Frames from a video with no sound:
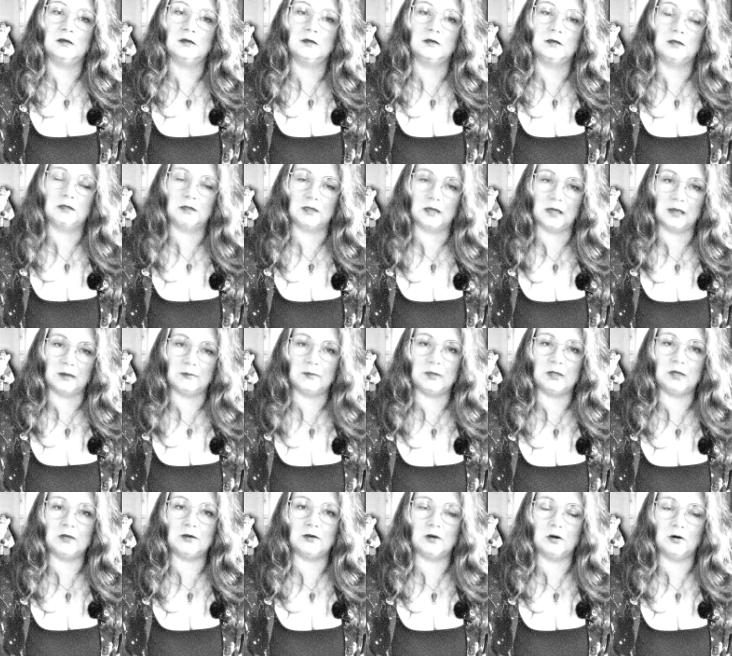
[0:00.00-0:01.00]

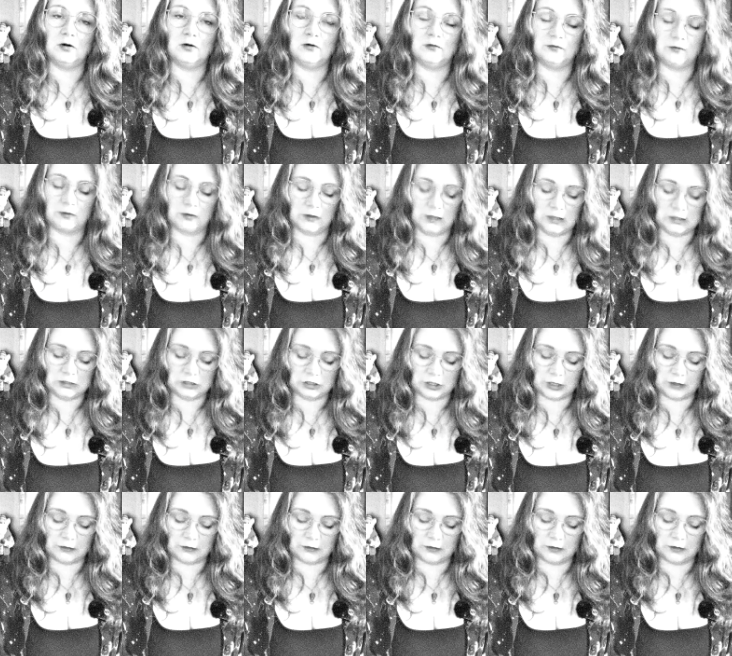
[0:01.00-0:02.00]
climbing over each
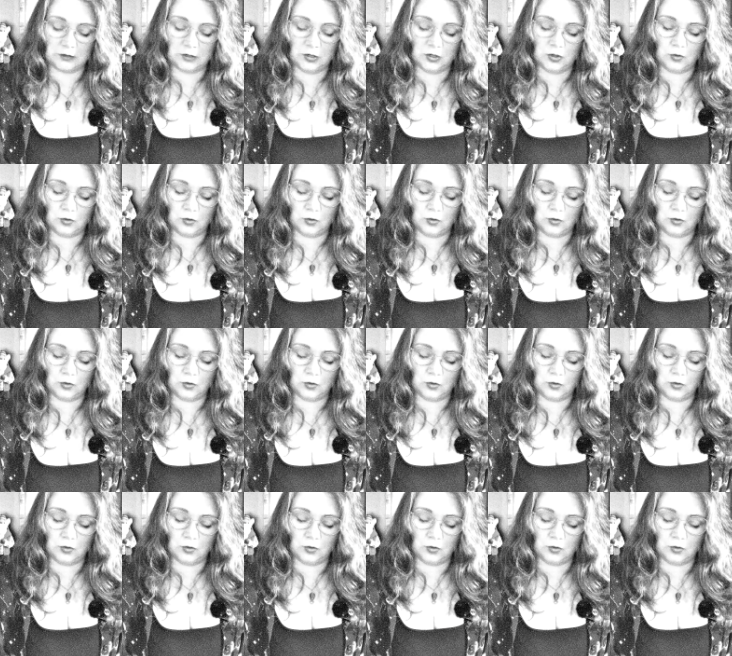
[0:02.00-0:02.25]
other,